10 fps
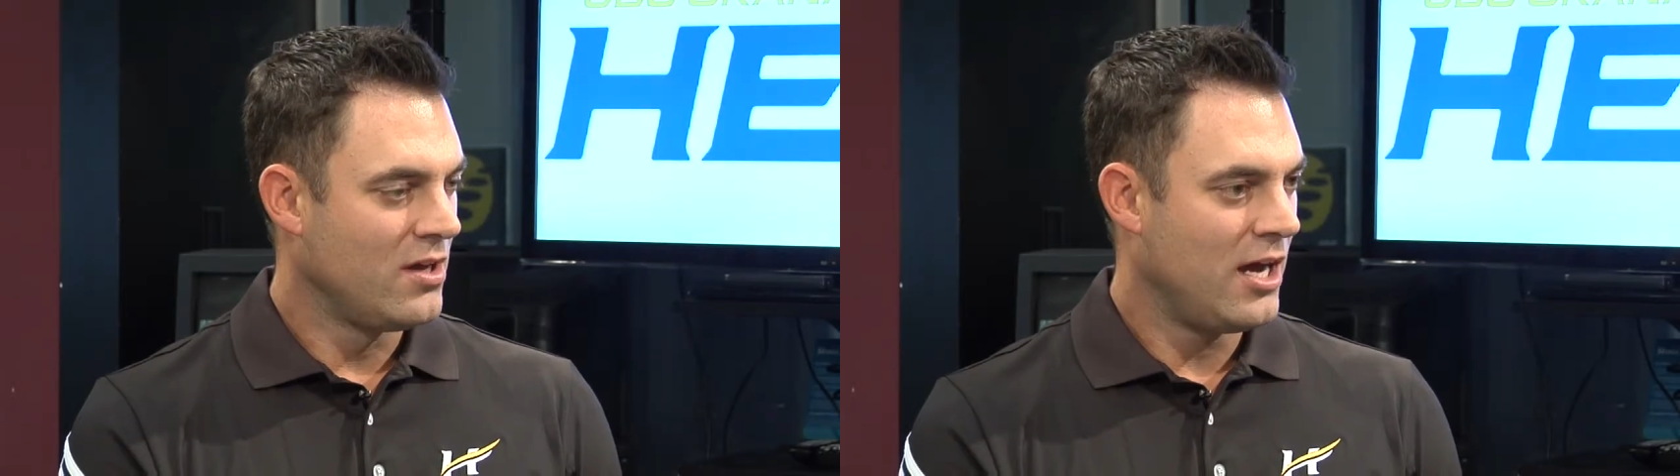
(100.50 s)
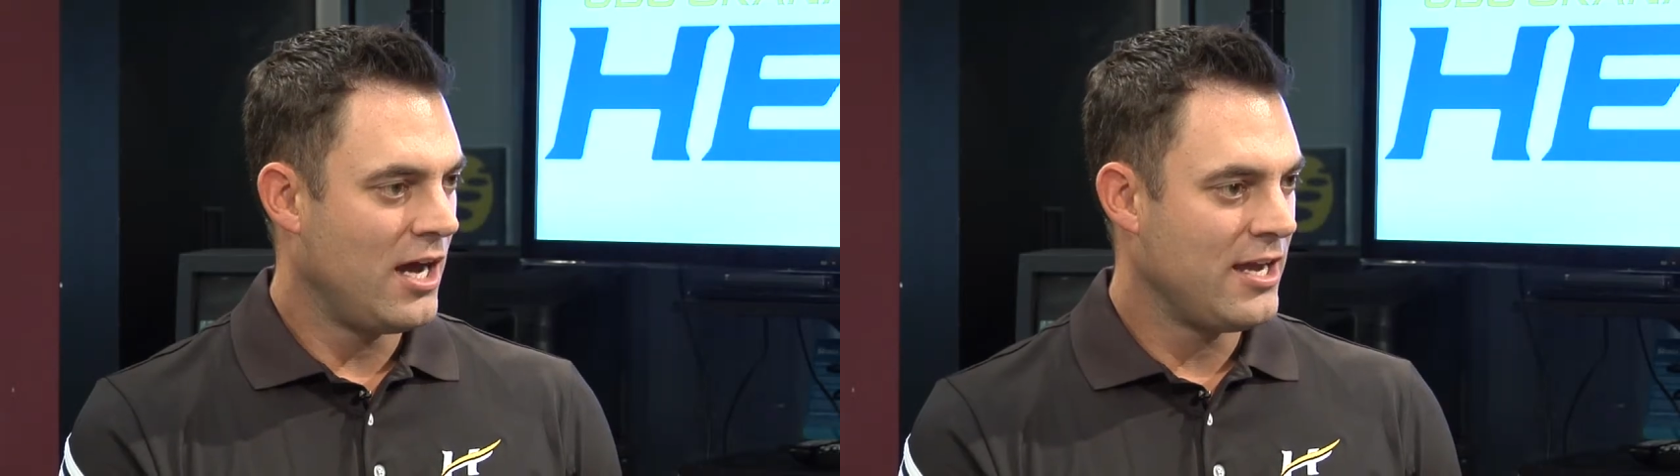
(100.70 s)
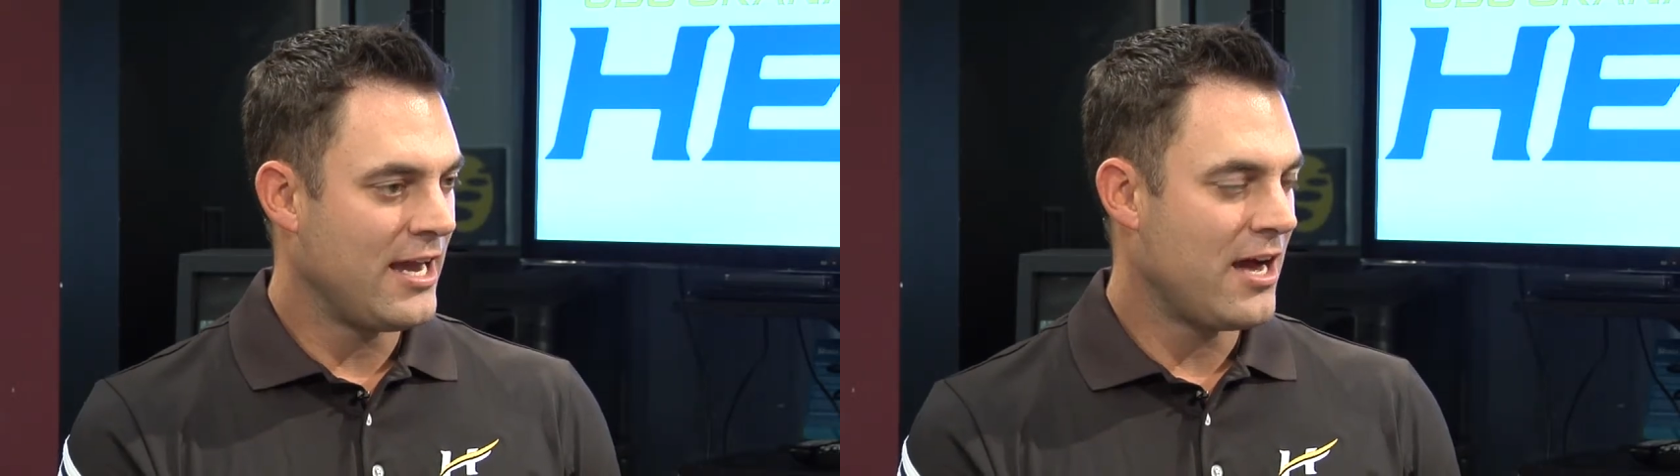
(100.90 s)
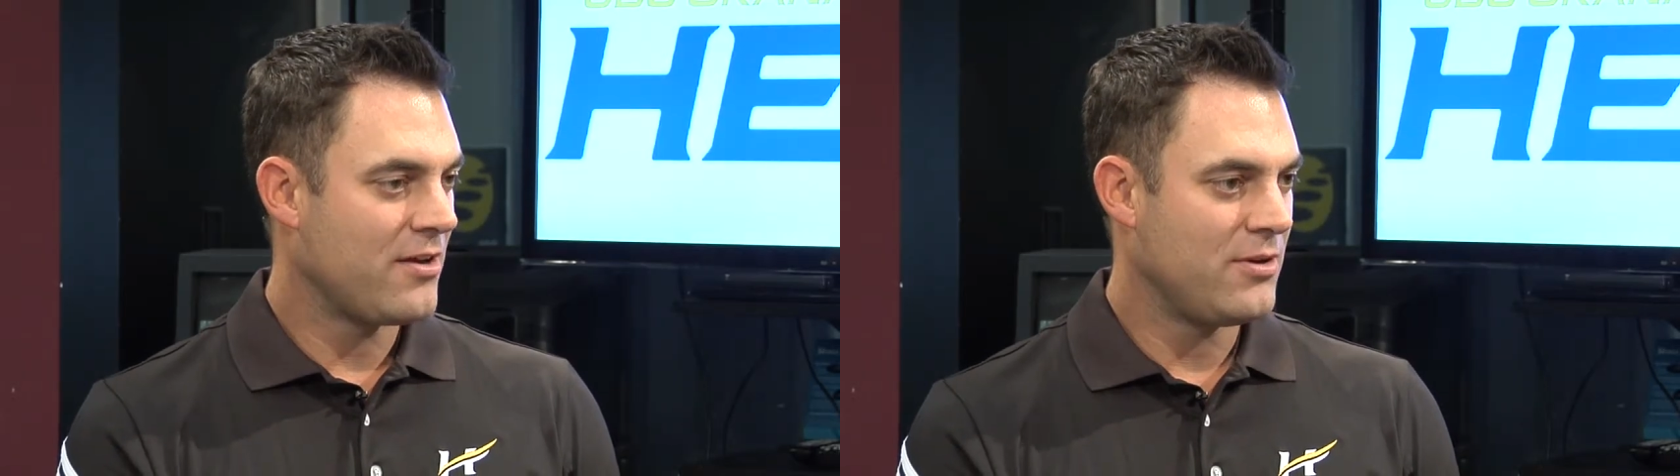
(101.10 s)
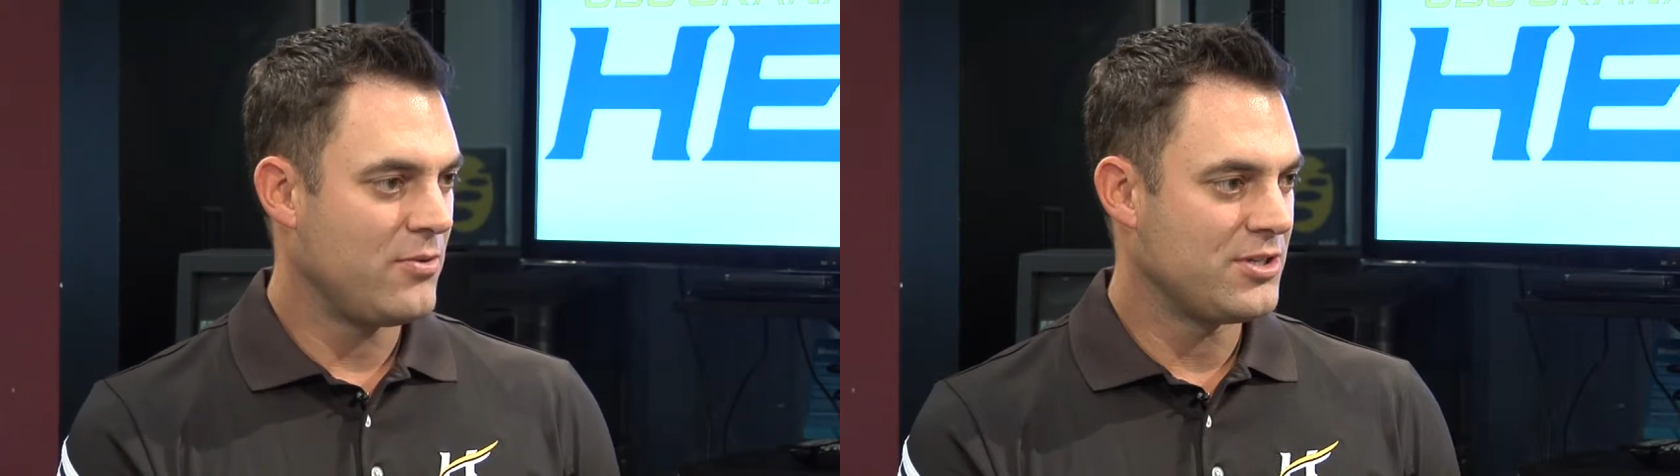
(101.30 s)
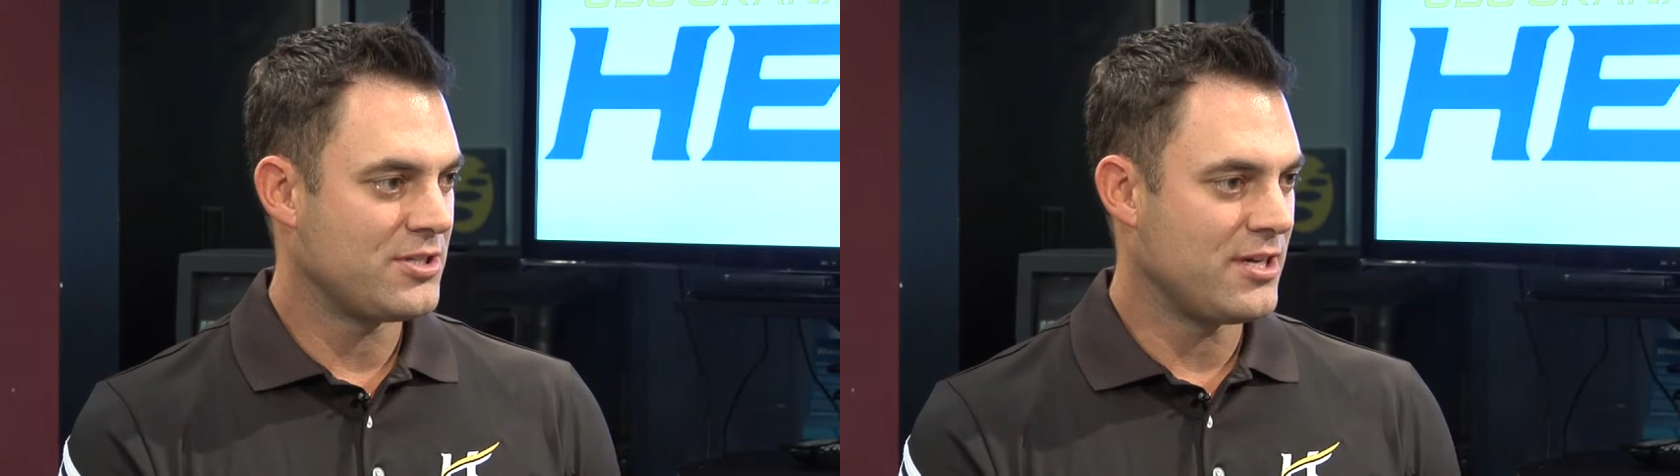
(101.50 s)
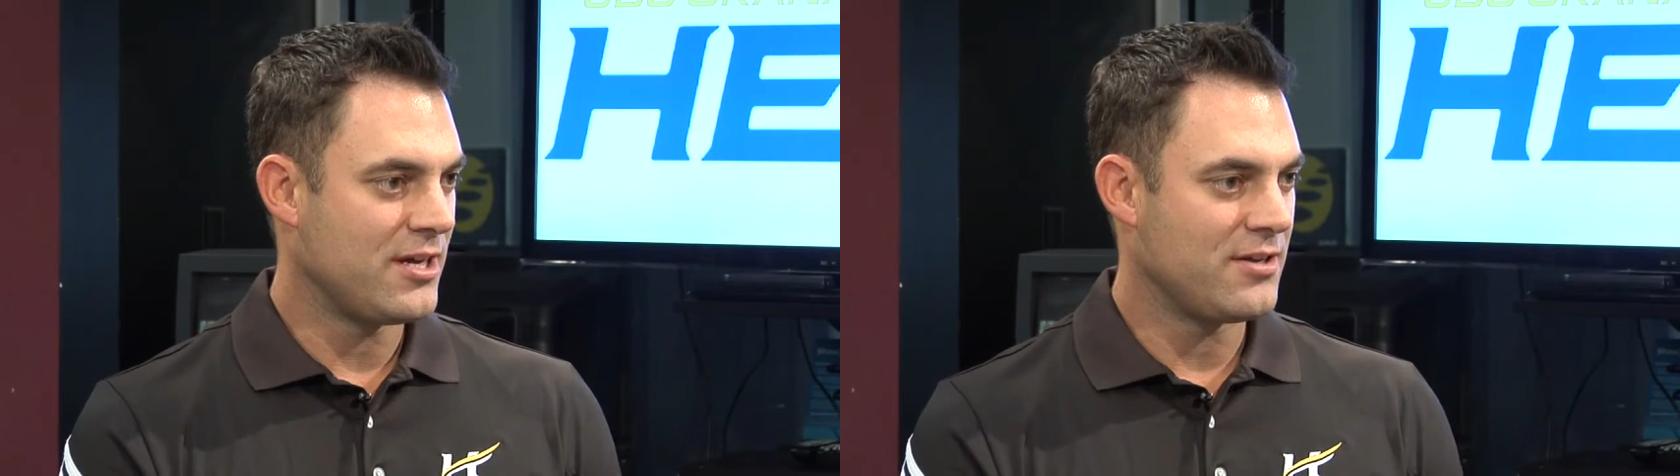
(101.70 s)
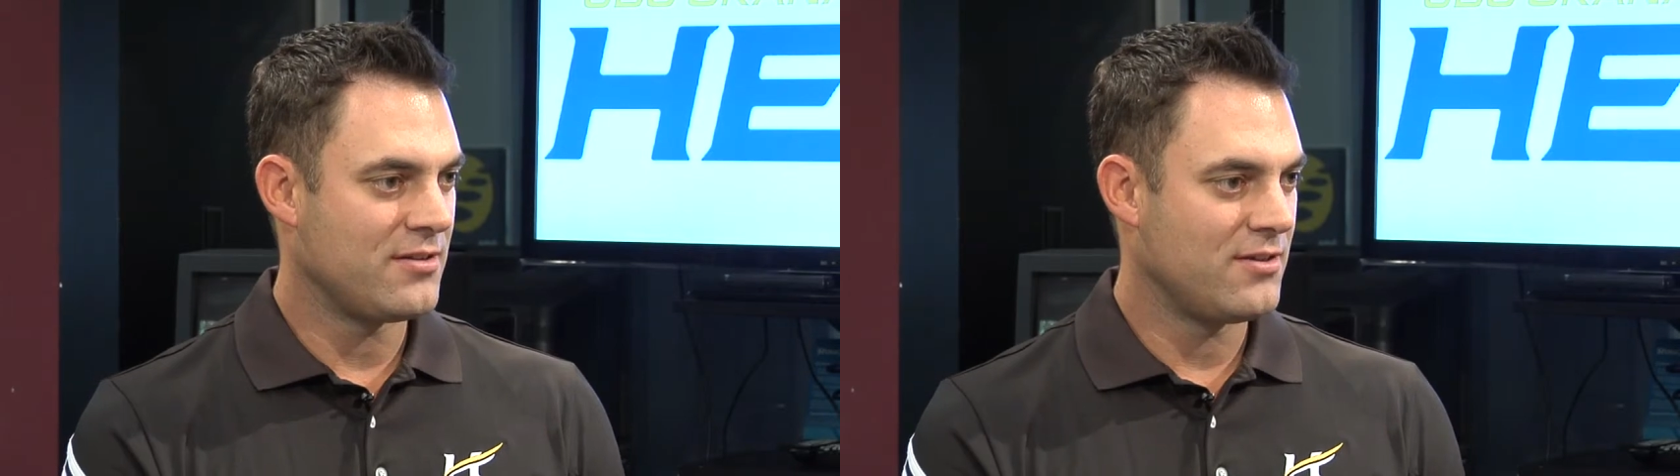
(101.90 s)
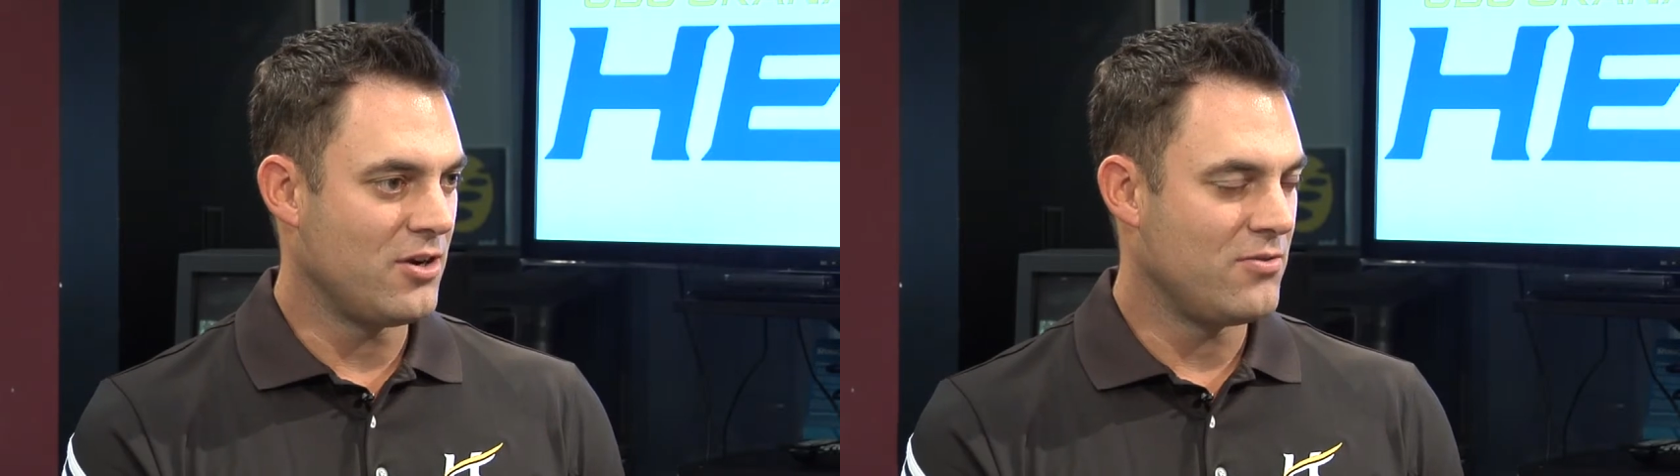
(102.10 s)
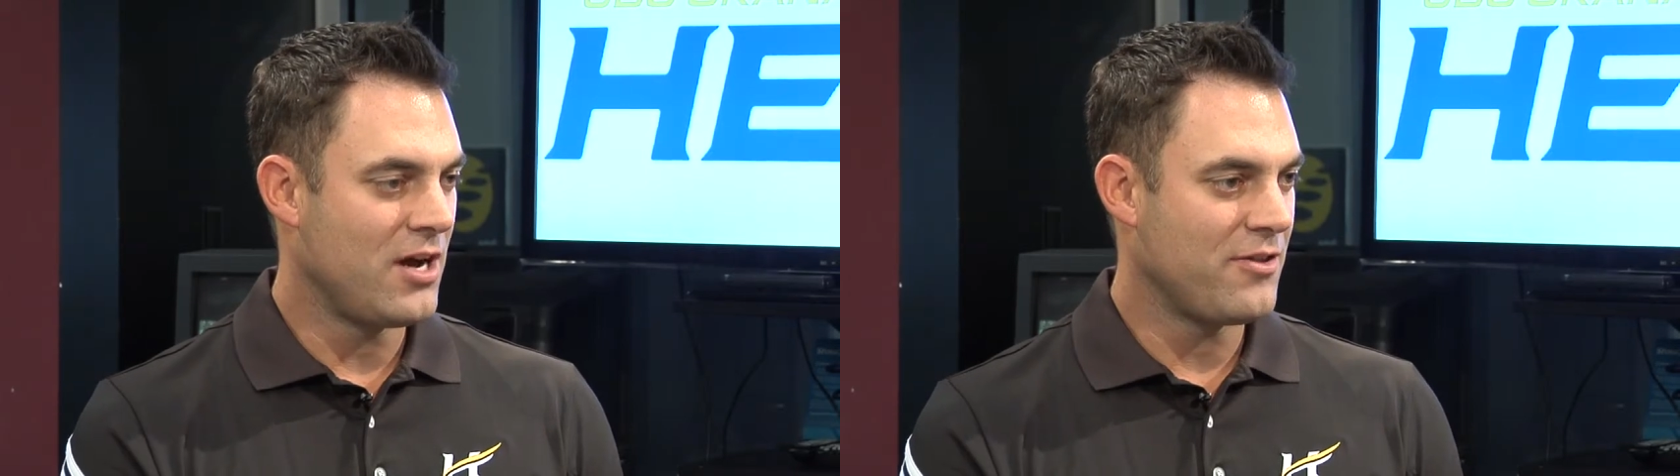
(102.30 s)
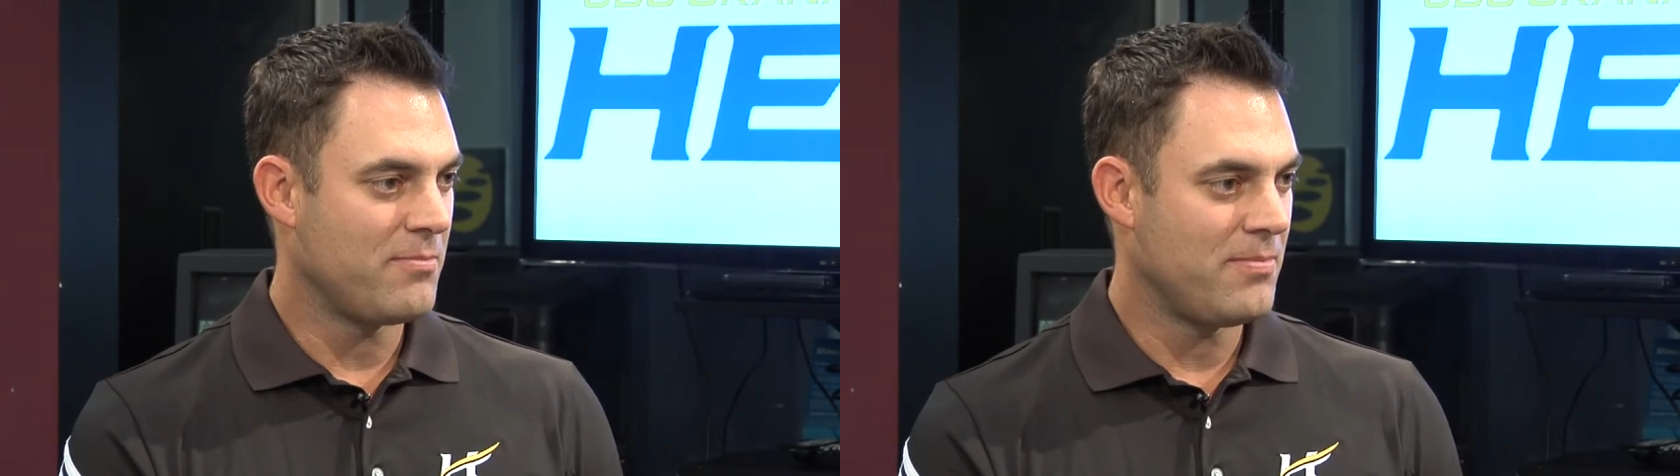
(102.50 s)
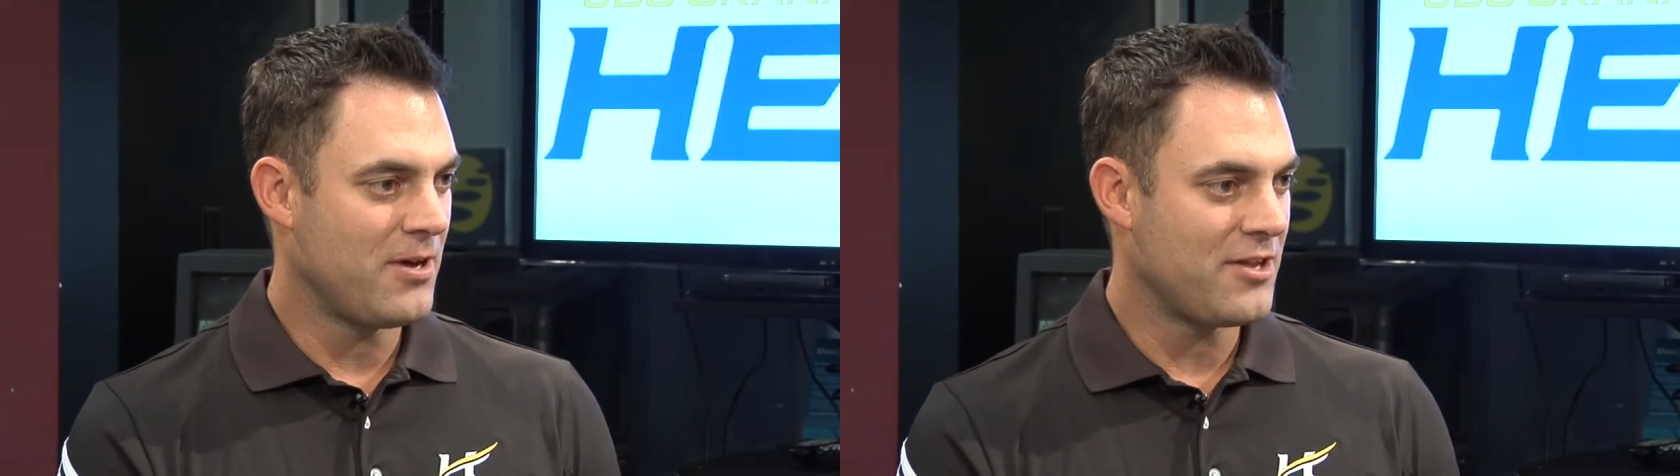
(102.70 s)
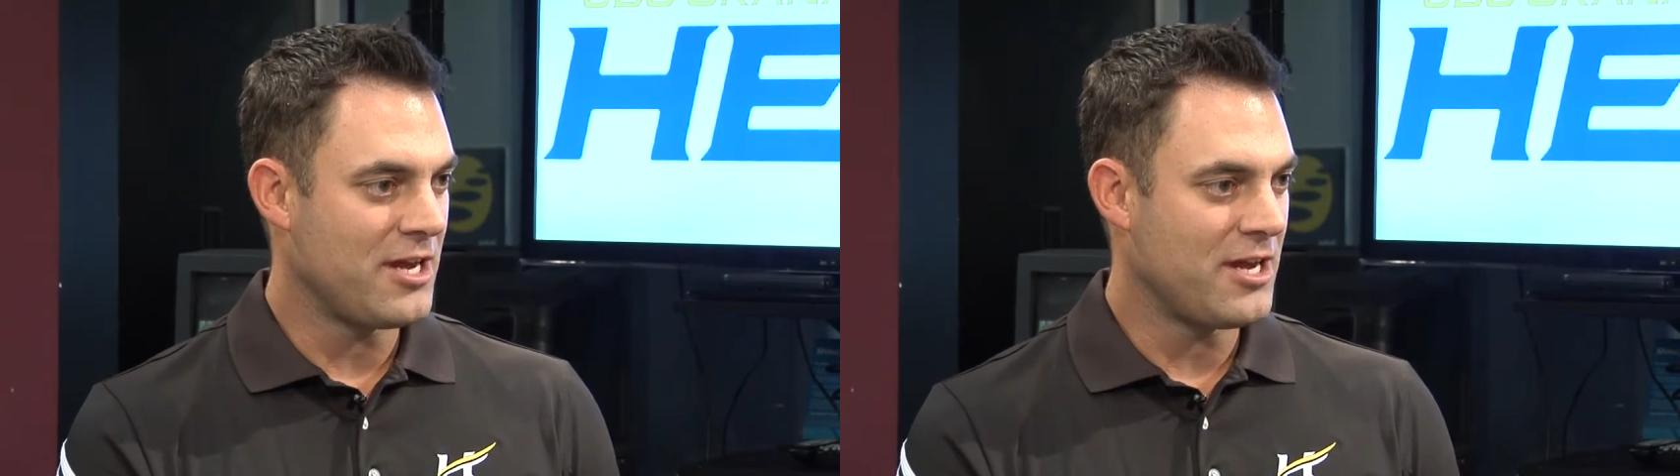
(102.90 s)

Yeah, it was not the